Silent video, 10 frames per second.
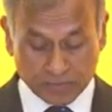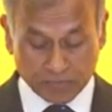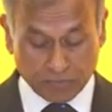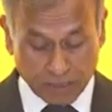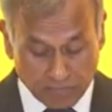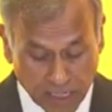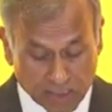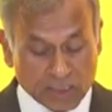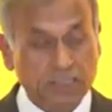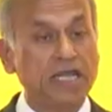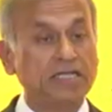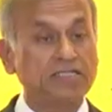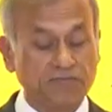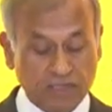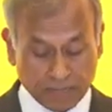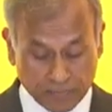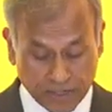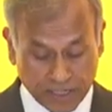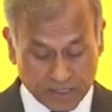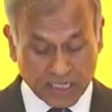We must collectively
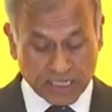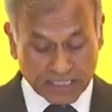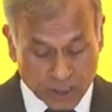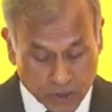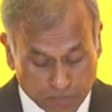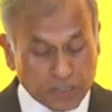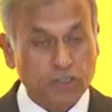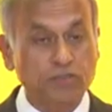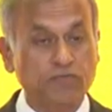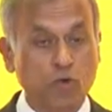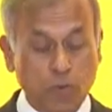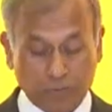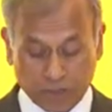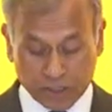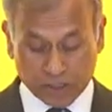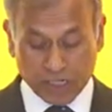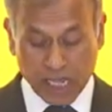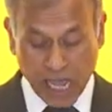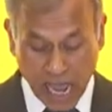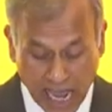embrace the spirit of cooperation
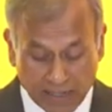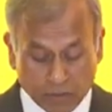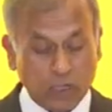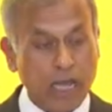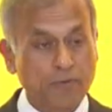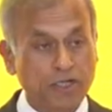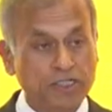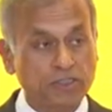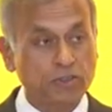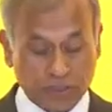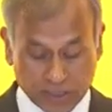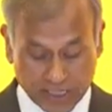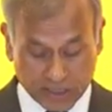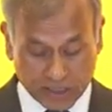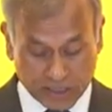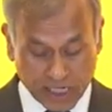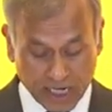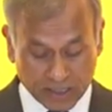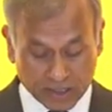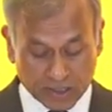and collaboration to address these
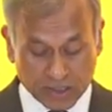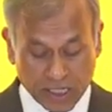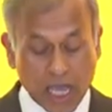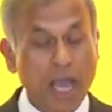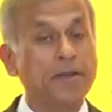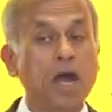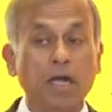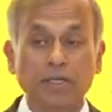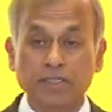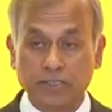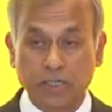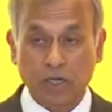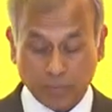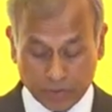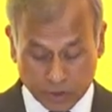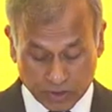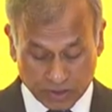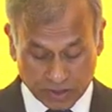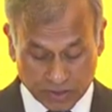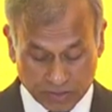challenges and harness
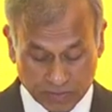opportunities.